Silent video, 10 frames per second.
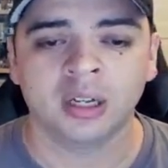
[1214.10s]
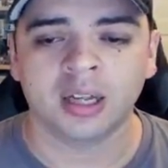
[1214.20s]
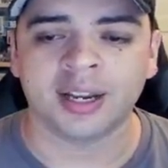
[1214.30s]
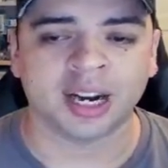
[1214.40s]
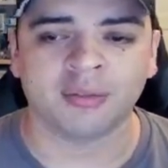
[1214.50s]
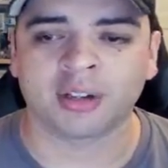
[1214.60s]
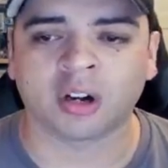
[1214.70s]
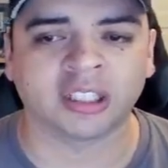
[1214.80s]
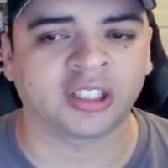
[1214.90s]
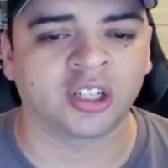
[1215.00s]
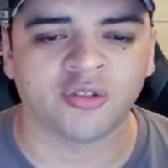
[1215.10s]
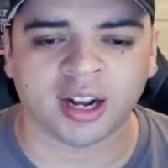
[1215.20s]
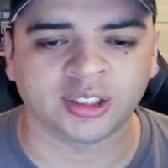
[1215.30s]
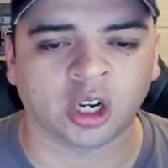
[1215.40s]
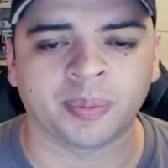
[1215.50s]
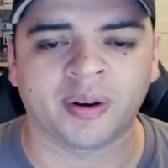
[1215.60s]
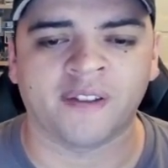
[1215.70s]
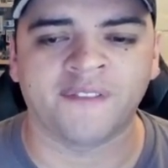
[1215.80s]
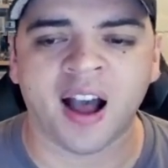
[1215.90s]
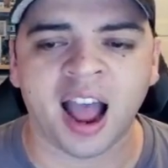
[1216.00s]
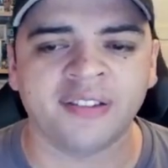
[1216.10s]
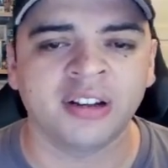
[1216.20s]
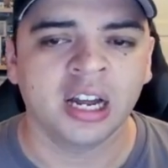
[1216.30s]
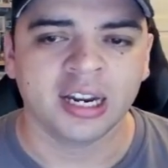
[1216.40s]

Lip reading: And they got cards like Thunder Dragon, Darkbeard on 5,